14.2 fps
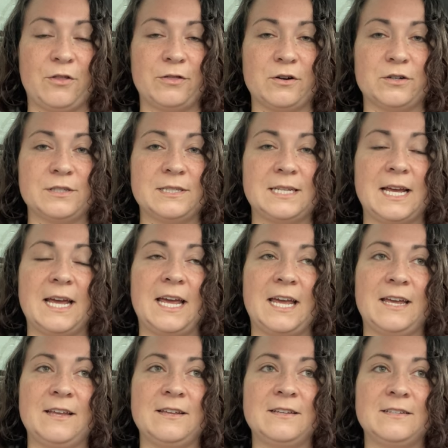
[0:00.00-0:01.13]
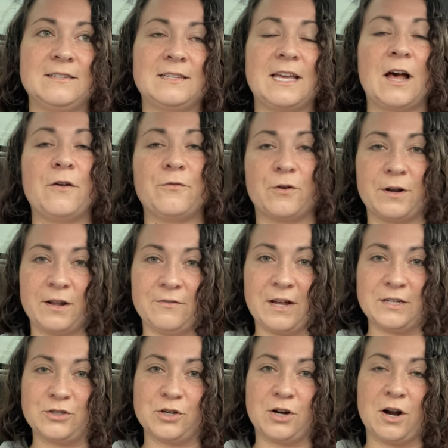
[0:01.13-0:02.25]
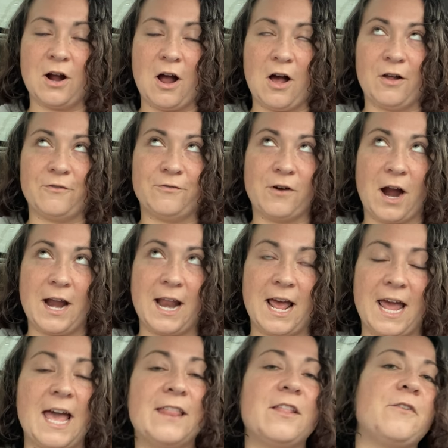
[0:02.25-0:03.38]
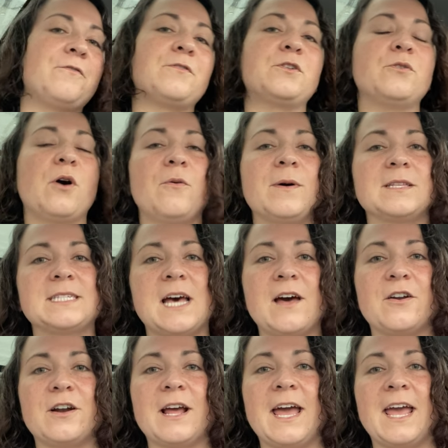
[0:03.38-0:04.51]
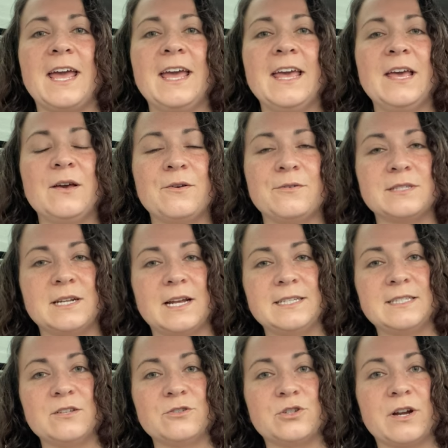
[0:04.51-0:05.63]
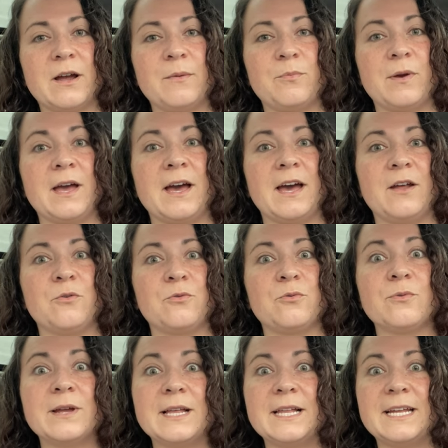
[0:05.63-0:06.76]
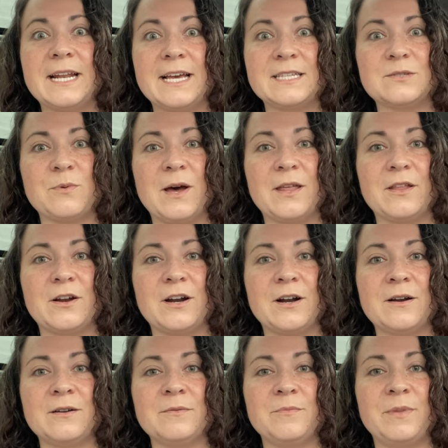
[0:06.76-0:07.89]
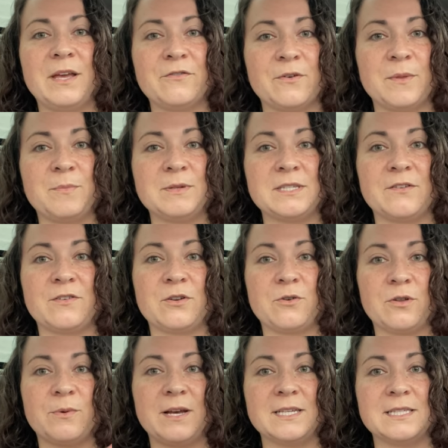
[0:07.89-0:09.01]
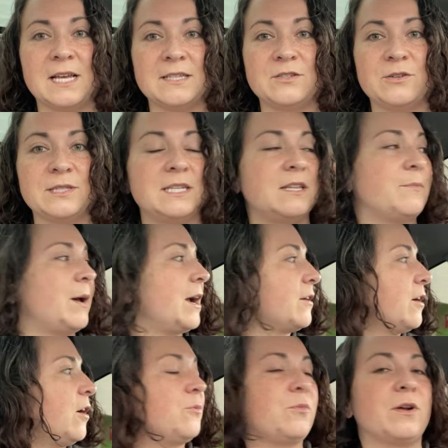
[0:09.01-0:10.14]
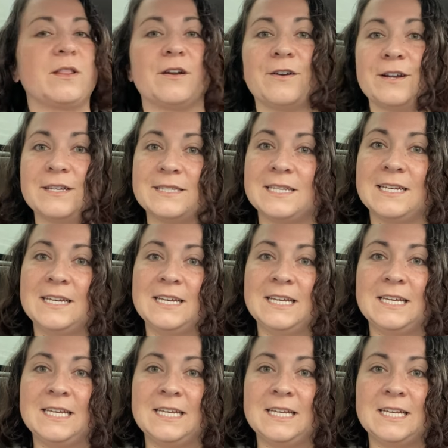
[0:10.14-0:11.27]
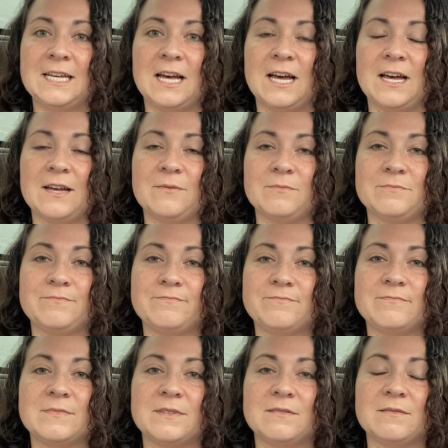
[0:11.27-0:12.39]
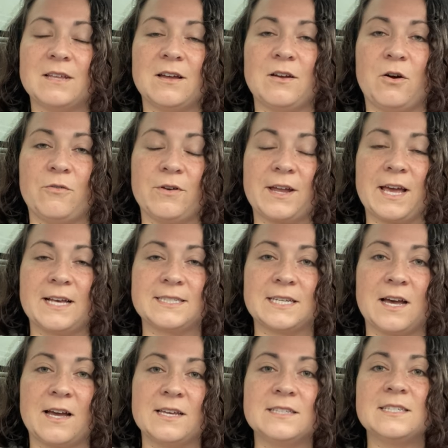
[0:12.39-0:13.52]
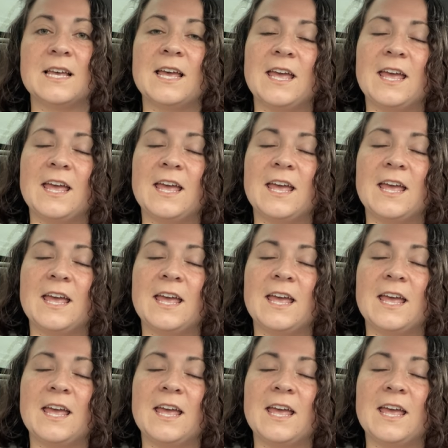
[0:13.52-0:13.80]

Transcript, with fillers: on Thursday, California Adventure on Friday, and then flew home on Saturday. It was a nice little trip. We had really nice weather. Being from the Pacific Northwest, as you can see in the background where there is um, overcast skies,